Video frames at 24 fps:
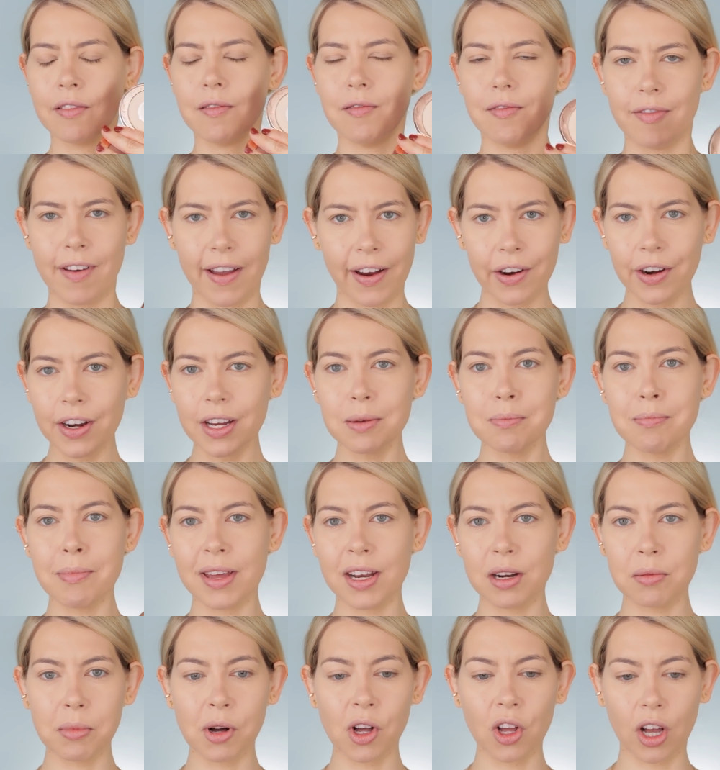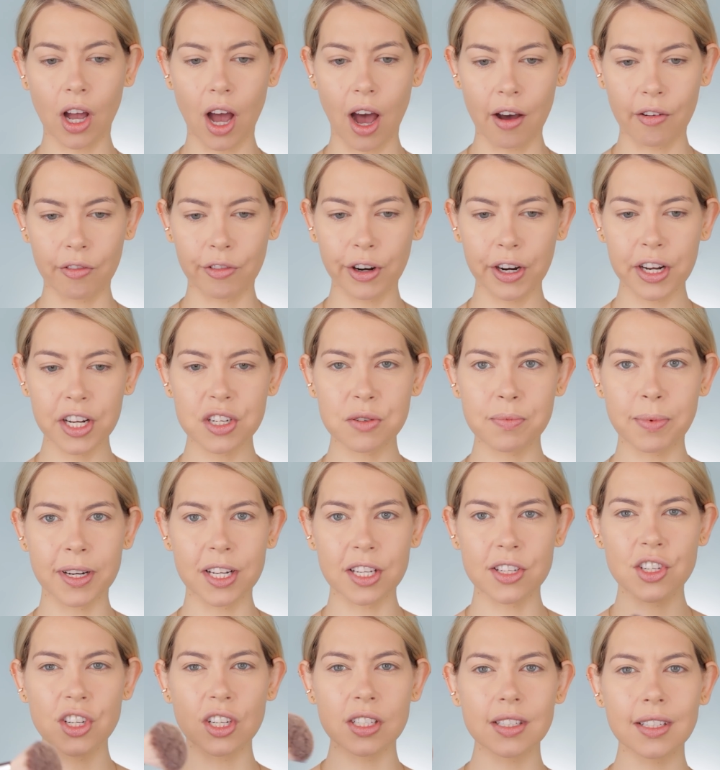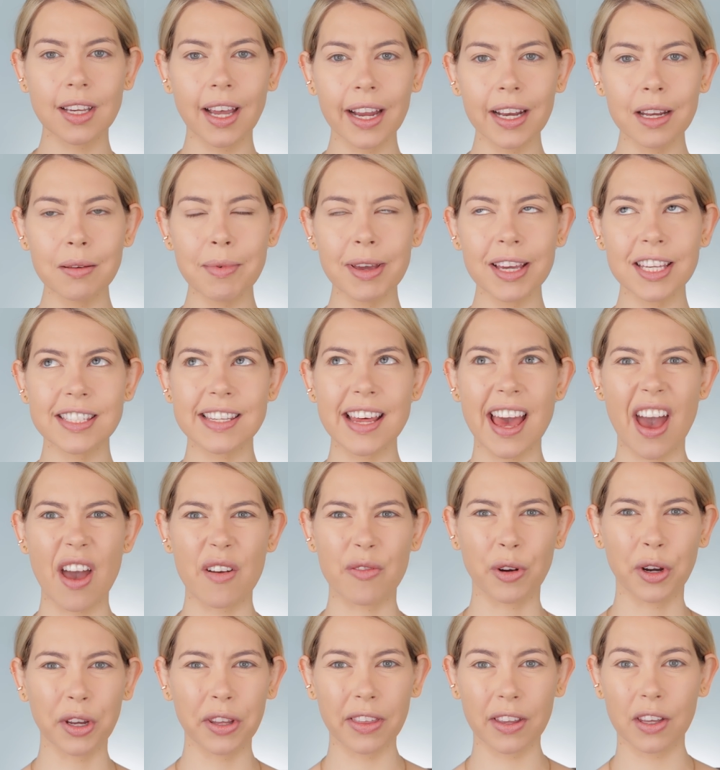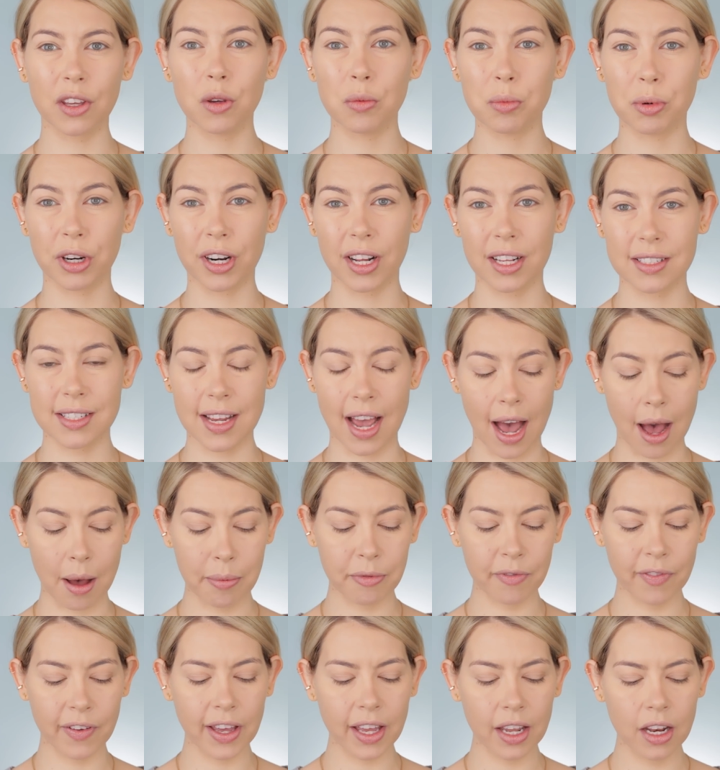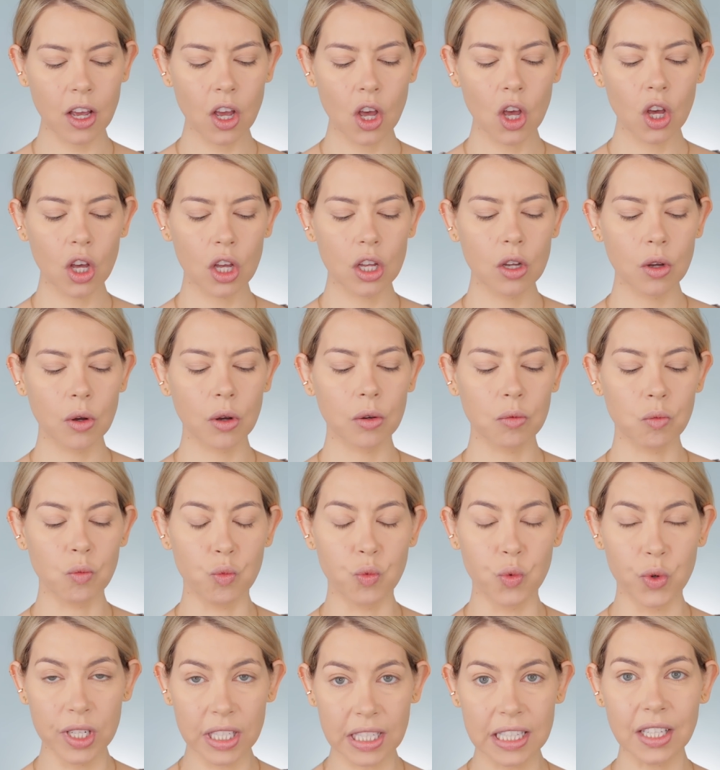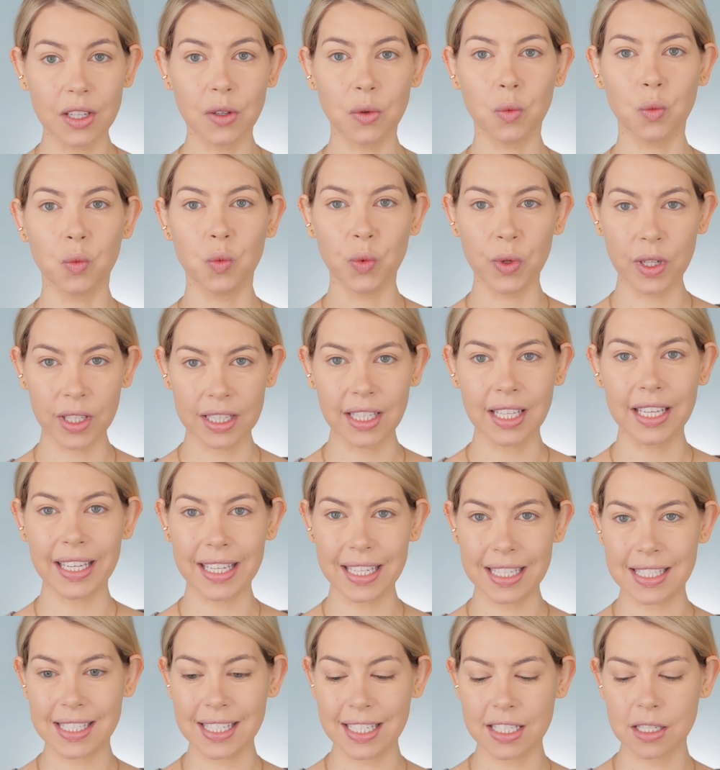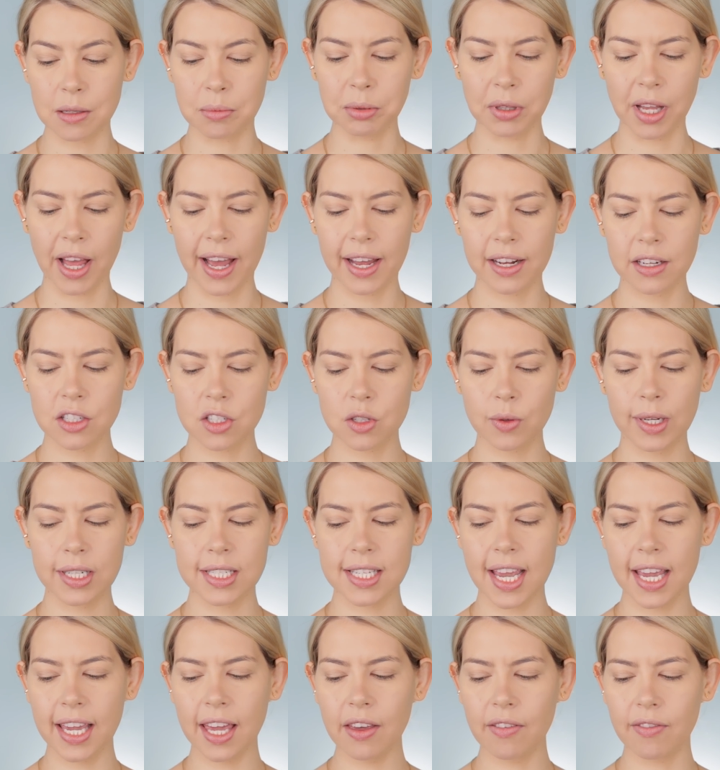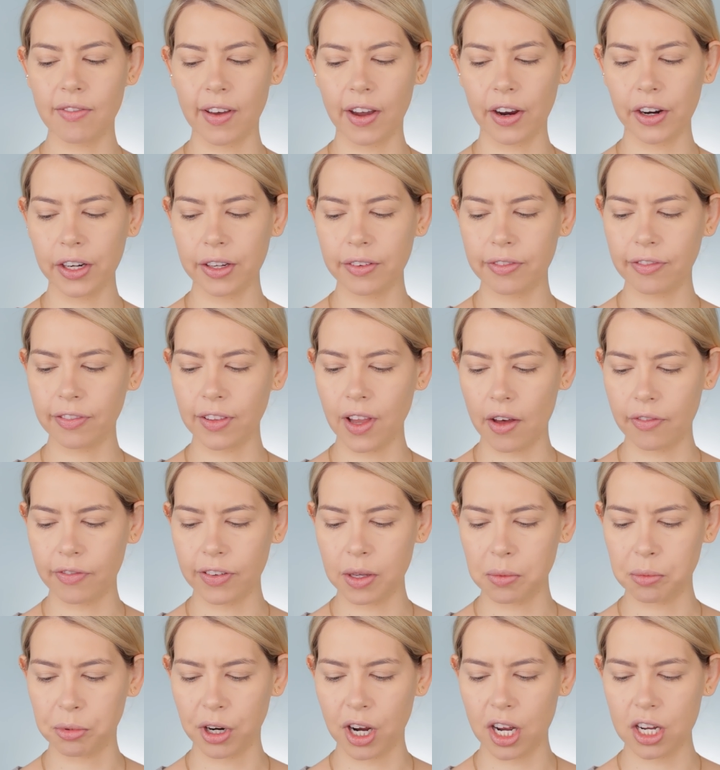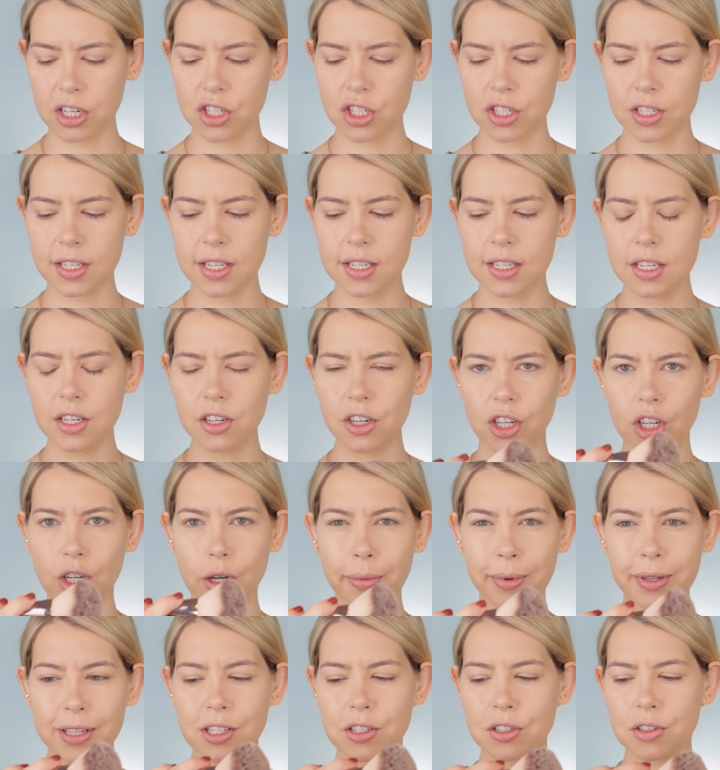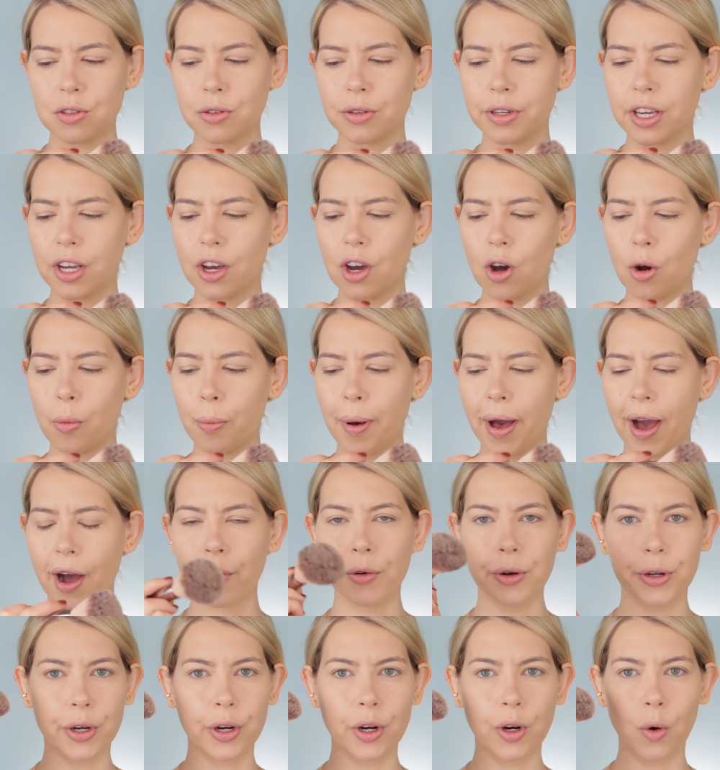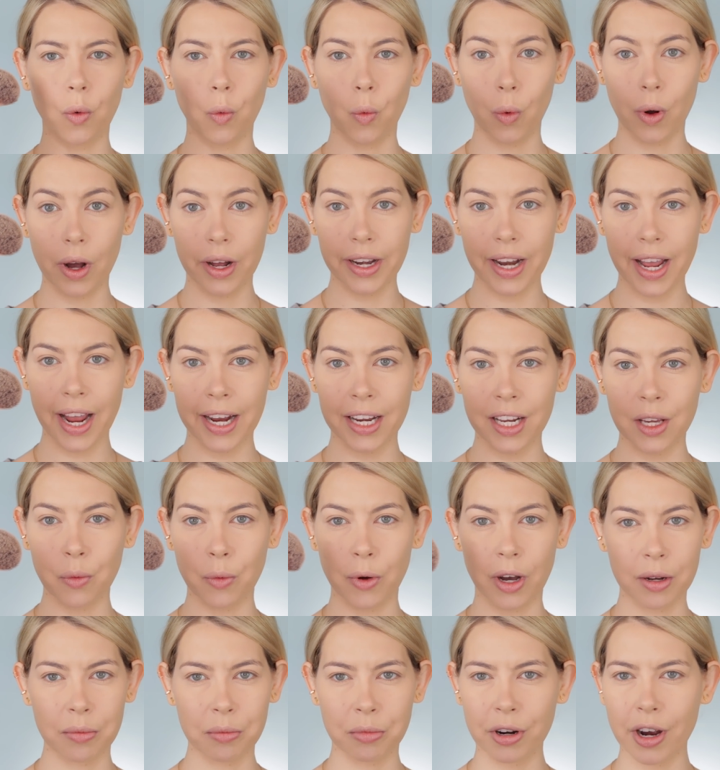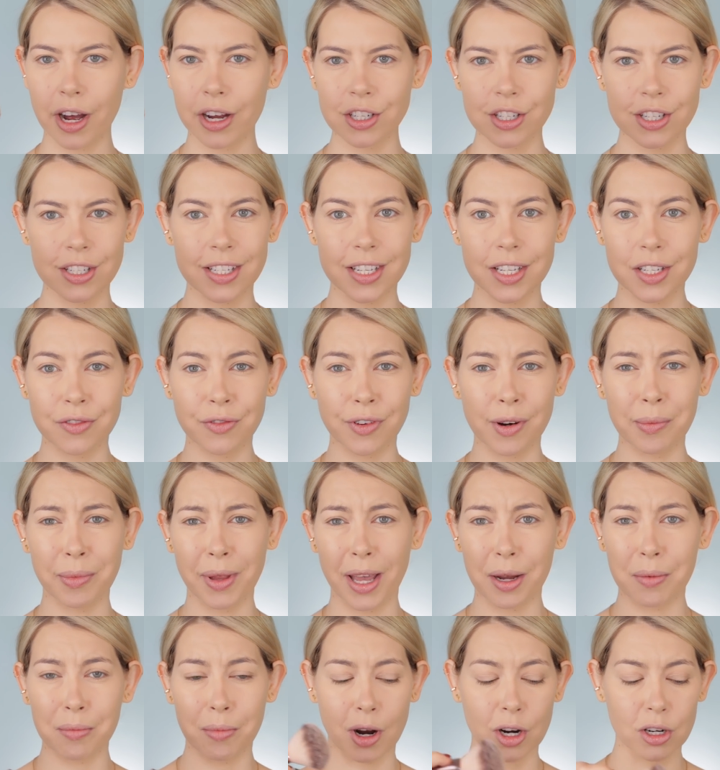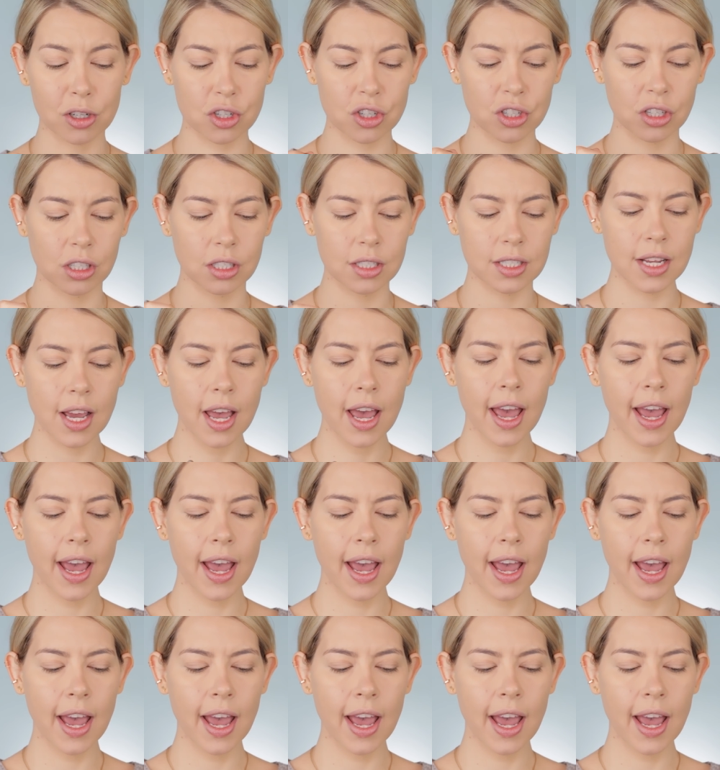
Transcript: very minimal coverage, but it just kind of makes everything you put on top of it really, really easy to blend. So I take a very fluffy brush. This is an Urban Studio Powder 181 brush. This is from like Marshalls.